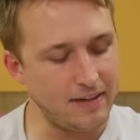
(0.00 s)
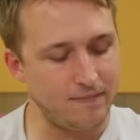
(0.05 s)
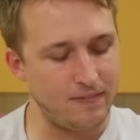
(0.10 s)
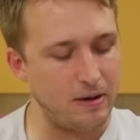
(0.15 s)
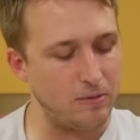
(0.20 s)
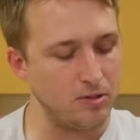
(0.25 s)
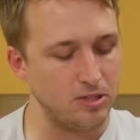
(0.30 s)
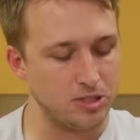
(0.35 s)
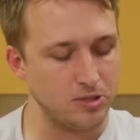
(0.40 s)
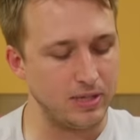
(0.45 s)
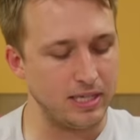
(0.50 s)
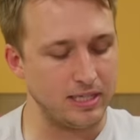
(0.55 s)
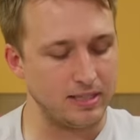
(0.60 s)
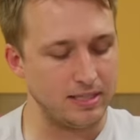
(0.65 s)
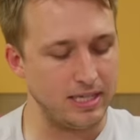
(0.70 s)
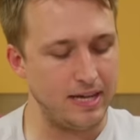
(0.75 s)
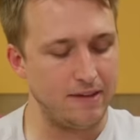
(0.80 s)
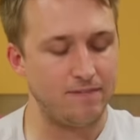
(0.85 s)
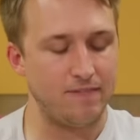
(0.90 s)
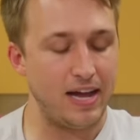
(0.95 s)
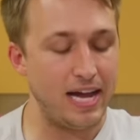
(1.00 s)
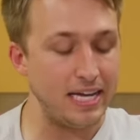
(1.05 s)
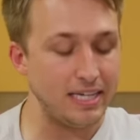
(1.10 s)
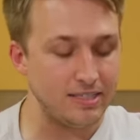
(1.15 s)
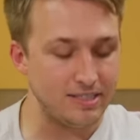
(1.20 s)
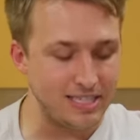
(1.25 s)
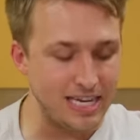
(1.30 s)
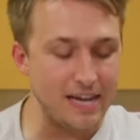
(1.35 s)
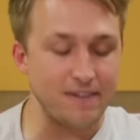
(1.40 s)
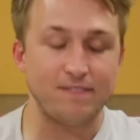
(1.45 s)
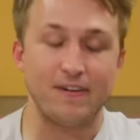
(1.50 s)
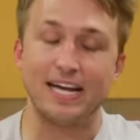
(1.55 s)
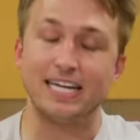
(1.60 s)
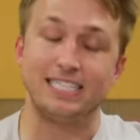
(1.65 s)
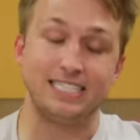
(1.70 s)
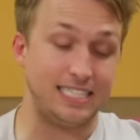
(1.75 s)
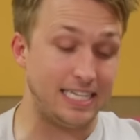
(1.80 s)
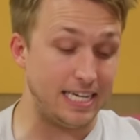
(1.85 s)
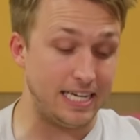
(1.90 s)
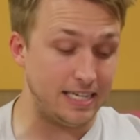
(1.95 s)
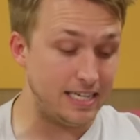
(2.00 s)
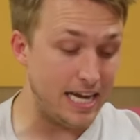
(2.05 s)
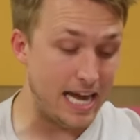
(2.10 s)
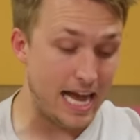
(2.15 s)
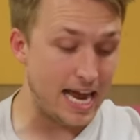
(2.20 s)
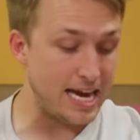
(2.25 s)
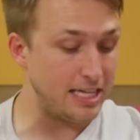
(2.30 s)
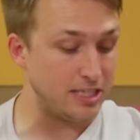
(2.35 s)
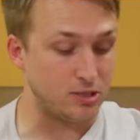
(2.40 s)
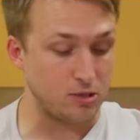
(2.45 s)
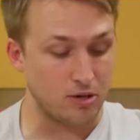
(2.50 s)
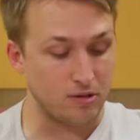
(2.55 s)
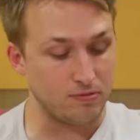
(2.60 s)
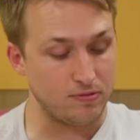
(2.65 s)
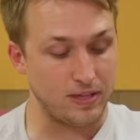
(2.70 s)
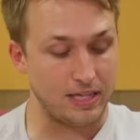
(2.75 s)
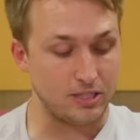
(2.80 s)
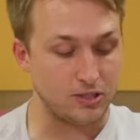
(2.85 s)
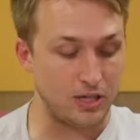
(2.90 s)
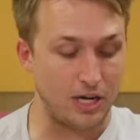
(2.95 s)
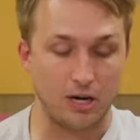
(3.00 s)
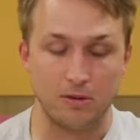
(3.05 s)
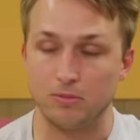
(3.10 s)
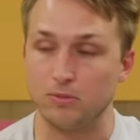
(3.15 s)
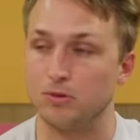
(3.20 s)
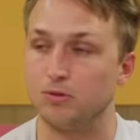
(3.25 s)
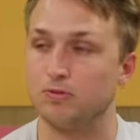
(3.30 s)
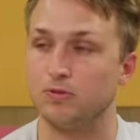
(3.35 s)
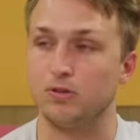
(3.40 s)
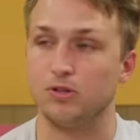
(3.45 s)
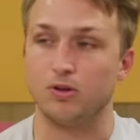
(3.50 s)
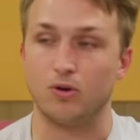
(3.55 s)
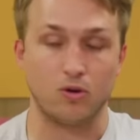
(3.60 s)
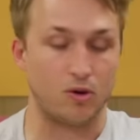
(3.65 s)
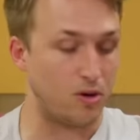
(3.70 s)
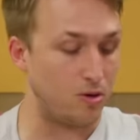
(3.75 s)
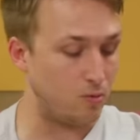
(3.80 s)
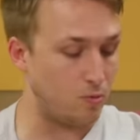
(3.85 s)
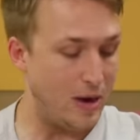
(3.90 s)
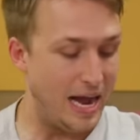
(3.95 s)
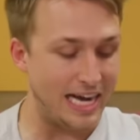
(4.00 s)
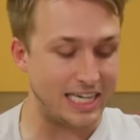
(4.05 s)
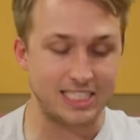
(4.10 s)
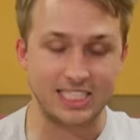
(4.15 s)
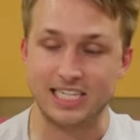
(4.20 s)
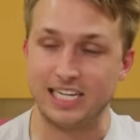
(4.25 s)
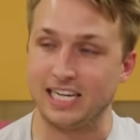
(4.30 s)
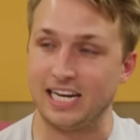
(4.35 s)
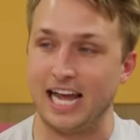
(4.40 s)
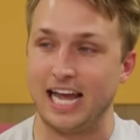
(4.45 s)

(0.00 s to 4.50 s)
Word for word: if I were doing, if I did any sort of laser hair removal or waxing in